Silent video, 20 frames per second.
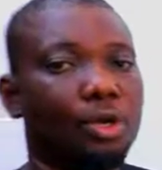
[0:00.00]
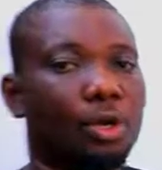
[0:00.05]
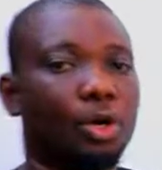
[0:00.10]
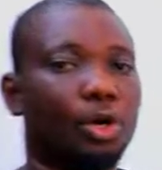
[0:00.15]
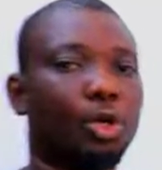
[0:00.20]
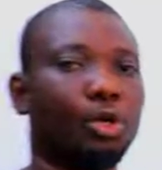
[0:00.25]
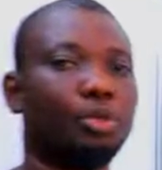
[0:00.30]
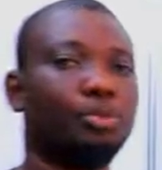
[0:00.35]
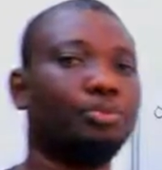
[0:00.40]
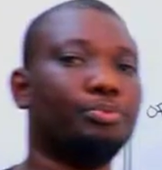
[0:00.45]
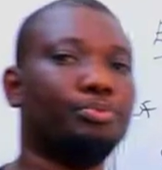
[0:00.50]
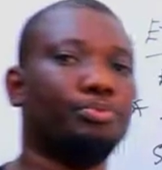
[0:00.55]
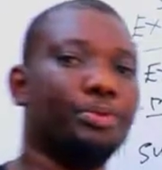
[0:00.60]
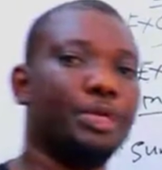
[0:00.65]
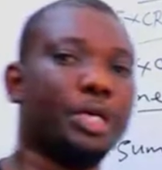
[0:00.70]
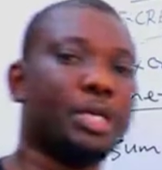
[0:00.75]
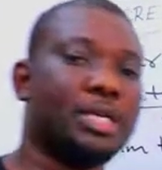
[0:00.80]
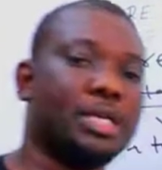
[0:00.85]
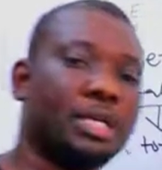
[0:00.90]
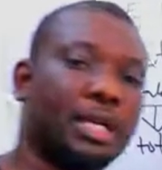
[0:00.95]
or
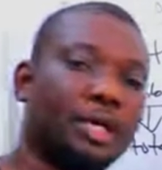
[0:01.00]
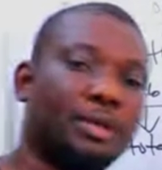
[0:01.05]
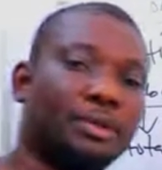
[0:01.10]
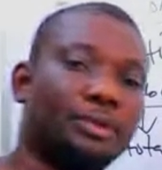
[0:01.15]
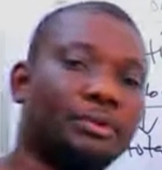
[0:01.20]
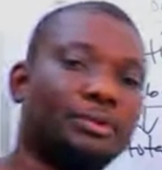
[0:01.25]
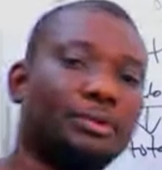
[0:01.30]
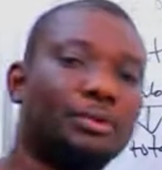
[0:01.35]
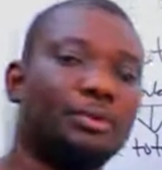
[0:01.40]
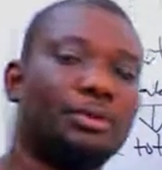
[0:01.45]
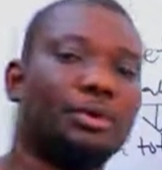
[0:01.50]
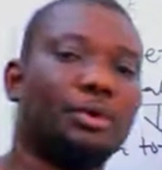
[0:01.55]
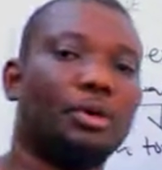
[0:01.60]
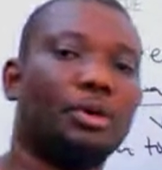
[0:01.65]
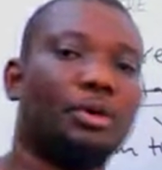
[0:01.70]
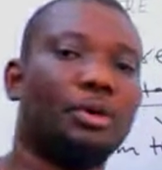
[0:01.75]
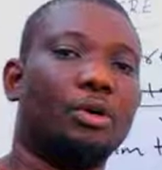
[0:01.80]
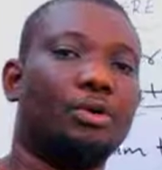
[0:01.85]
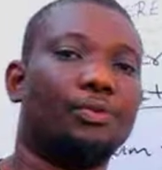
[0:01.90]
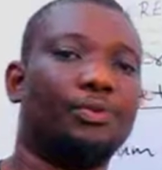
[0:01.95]
breakdown
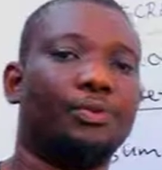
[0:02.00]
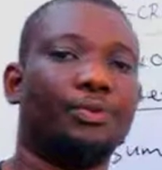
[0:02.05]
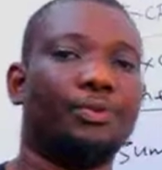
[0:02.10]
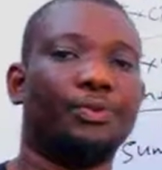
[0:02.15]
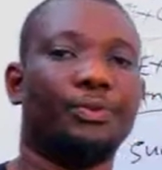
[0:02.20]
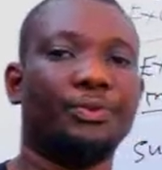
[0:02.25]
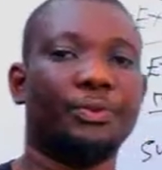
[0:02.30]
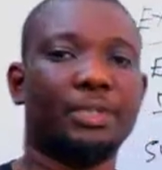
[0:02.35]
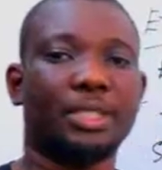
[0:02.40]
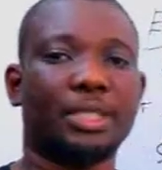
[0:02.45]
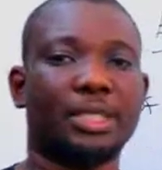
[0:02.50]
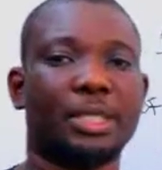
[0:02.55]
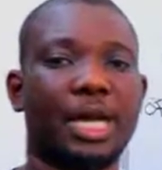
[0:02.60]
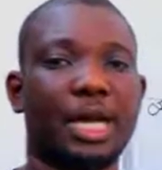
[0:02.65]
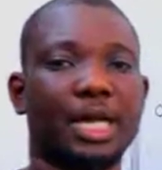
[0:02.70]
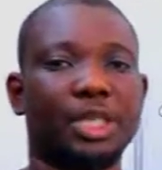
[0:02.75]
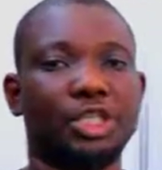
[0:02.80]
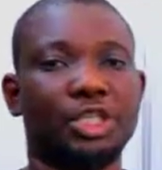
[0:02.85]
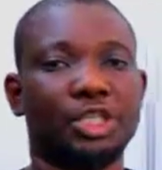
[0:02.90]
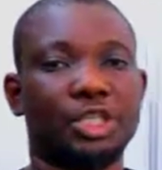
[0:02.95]
of
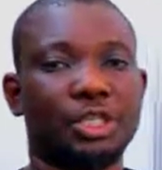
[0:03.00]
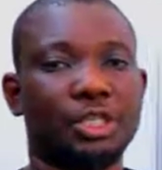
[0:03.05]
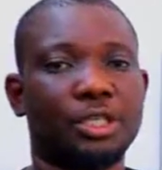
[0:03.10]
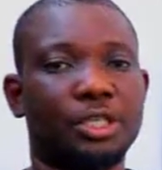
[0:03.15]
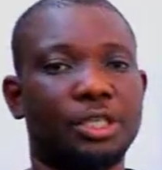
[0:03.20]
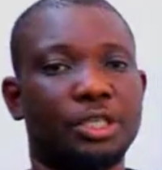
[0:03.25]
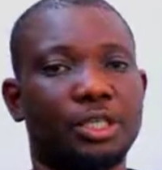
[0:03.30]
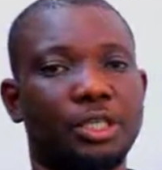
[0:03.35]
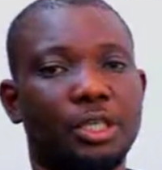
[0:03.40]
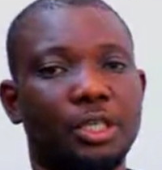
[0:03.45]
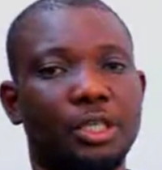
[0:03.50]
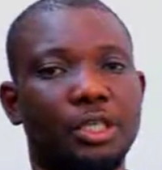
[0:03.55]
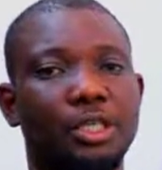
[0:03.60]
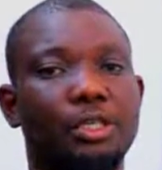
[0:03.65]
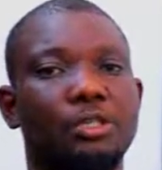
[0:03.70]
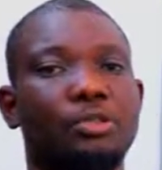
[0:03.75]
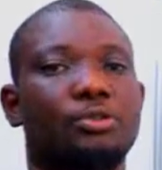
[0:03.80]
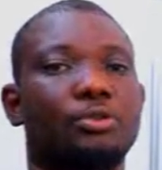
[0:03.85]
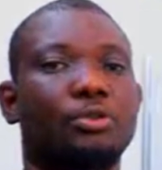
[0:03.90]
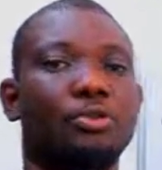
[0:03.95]
starch
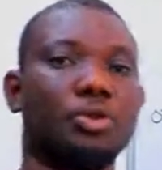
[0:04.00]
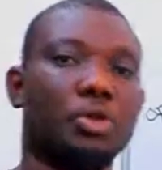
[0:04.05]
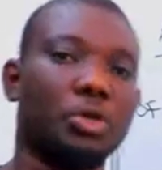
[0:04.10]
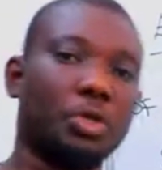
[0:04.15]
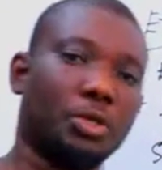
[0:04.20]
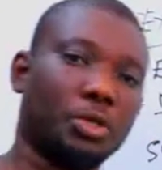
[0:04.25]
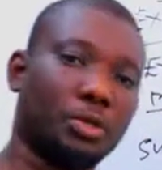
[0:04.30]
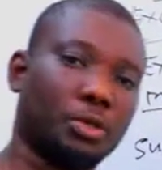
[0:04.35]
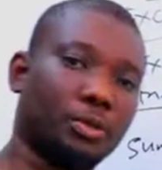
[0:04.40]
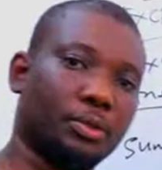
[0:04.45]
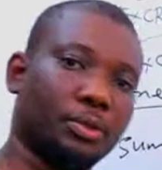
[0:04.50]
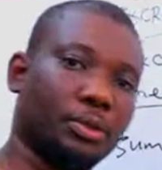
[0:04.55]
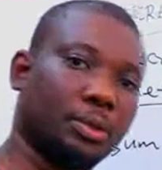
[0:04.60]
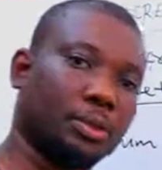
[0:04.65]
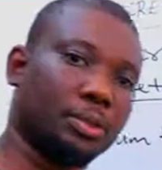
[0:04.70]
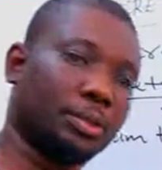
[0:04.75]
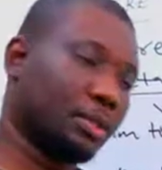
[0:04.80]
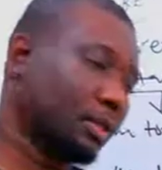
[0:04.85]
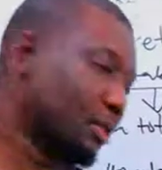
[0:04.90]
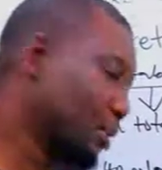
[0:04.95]
into
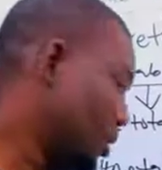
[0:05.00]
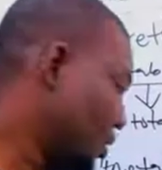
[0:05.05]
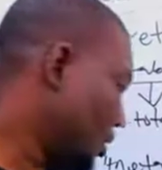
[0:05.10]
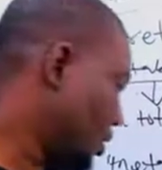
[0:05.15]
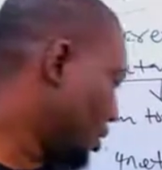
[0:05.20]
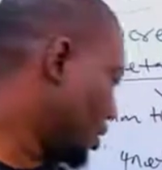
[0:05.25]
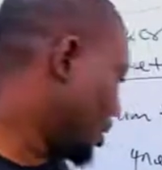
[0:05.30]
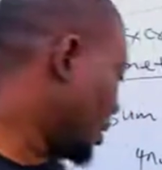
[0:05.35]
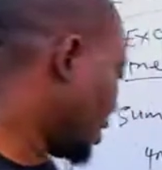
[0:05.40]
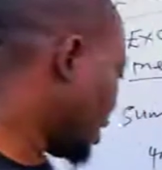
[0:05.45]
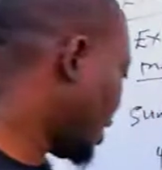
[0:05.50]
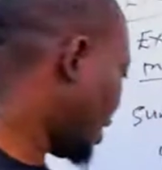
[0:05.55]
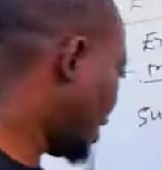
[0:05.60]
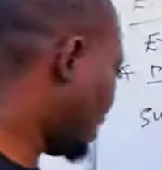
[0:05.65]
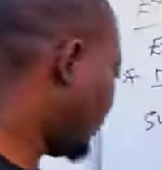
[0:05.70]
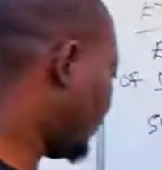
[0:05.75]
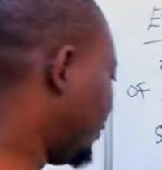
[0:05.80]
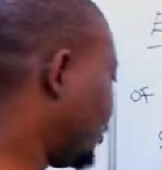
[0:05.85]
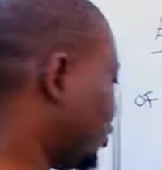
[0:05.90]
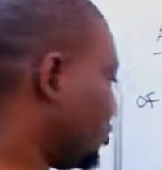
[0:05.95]
glucose
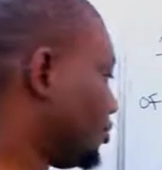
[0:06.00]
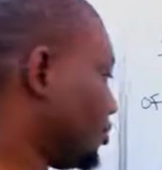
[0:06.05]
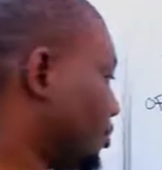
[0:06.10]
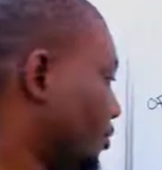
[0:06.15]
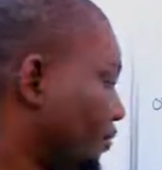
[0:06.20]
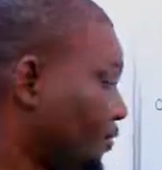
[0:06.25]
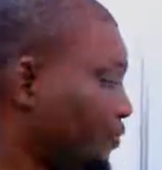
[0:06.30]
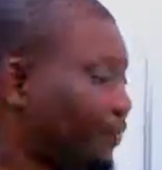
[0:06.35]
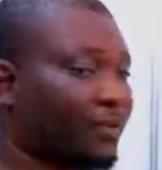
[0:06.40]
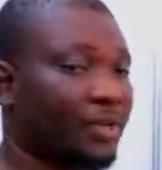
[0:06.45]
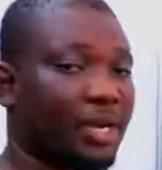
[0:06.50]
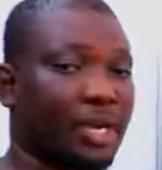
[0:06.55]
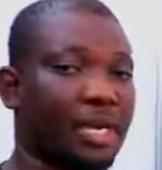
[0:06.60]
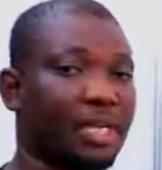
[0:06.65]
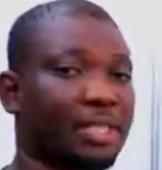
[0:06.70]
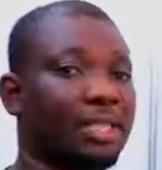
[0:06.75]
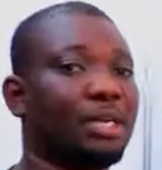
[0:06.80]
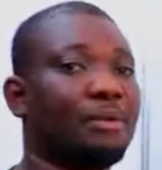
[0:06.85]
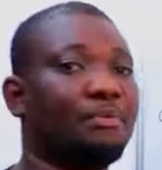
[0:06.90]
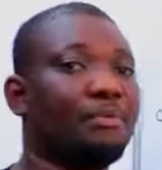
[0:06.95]
are forms of
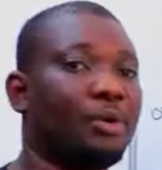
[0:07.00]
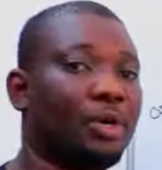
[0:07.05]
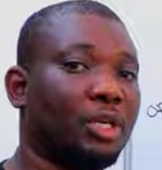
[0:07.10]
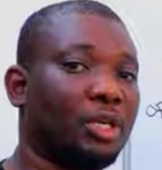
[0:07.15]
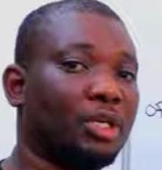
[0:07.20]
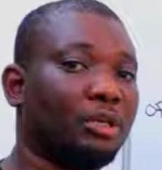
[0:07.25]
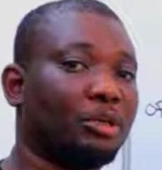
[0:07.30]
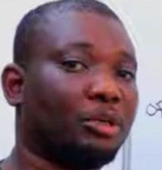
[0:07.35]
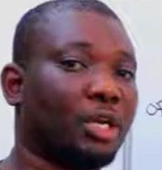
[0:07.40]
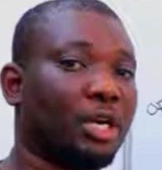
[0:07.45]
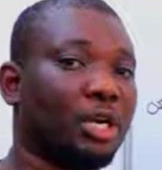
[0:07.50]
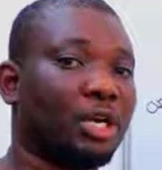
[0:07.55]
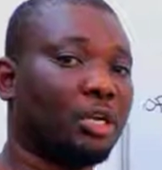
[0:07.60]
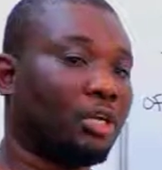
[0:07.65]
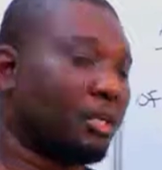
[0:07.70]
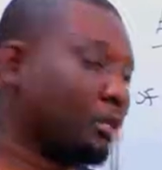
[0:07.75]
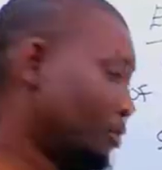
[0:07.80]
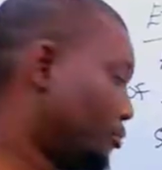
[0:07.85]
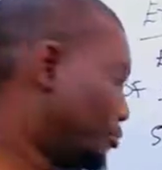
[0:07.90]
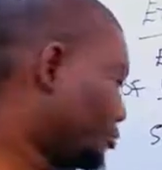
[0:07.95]
catabolic
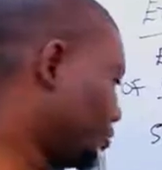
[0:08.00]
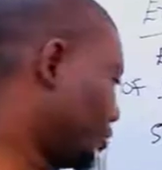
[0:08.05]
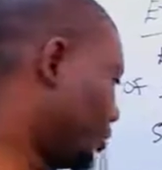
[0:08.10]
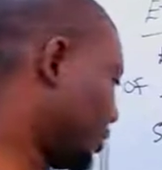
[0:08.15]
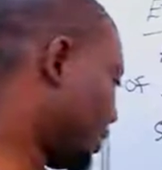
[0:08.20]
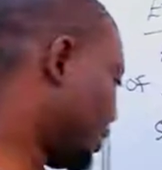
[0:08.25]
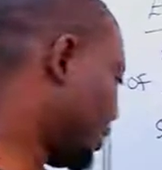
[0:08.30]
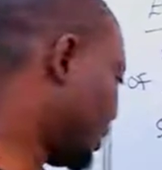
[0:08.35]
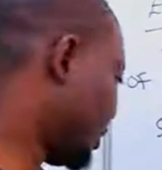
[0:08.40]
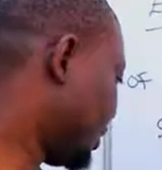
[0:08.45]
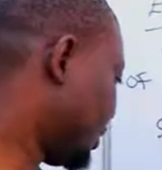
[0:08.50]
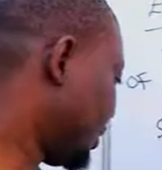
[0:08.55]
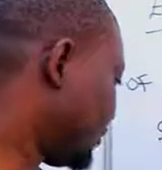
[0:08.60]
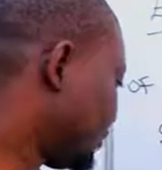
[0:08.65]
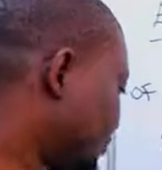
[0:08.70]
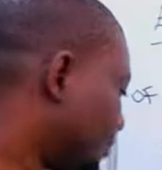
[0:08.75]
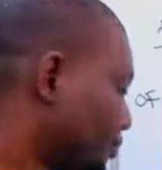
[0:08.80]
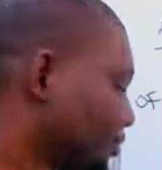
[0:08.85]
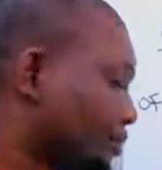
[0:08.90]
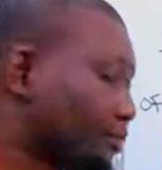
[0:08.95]
process.
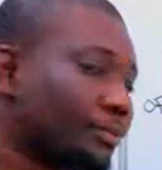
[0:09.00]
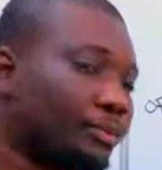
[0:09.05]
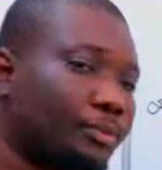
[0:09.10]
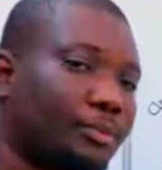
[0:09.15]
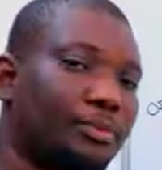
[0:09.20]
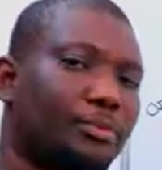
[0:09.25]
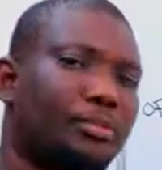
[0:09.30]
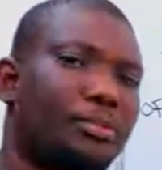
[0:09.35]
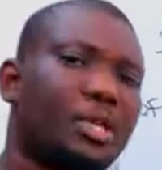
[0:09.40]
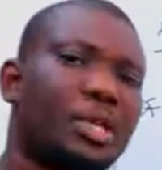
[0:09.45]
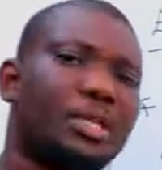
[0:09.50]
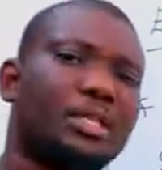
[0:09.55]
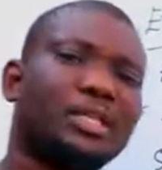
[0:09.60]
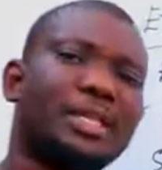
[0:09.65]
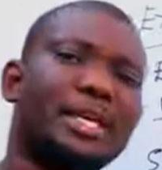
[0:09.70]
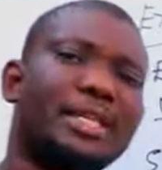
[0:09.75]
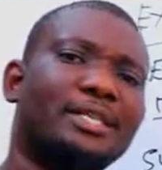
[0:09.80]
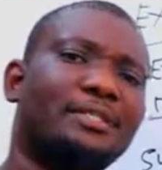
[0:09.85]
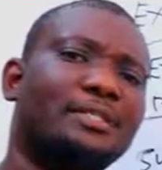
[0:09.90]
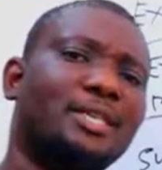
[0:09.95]

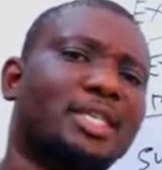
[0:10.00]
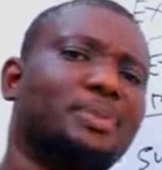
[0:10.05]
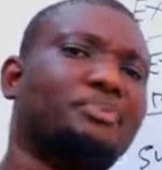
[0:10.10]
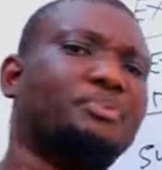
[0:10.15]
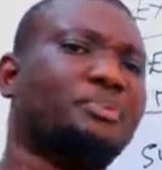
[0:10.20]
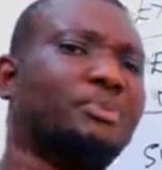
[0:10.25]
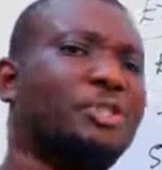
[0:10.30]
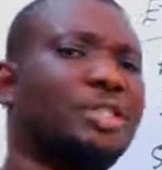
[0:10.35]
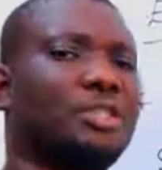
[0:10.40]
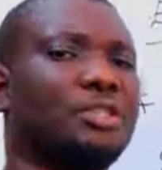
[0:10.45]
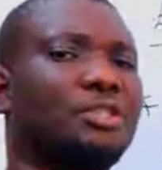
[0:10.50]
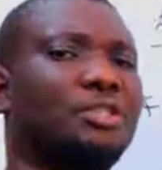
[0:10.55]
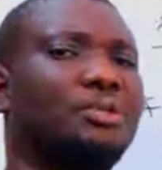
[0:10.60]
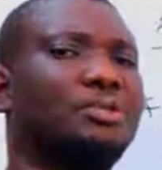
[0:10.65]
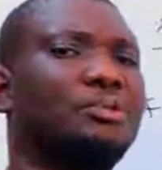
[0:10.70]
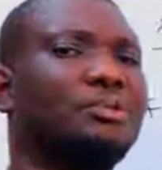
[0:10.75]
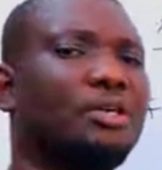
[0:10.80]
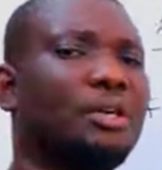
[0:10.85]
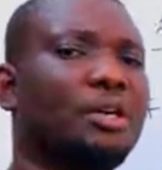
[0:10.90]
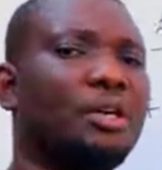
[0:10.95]
Then in
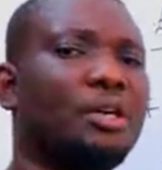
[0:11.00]
respiration,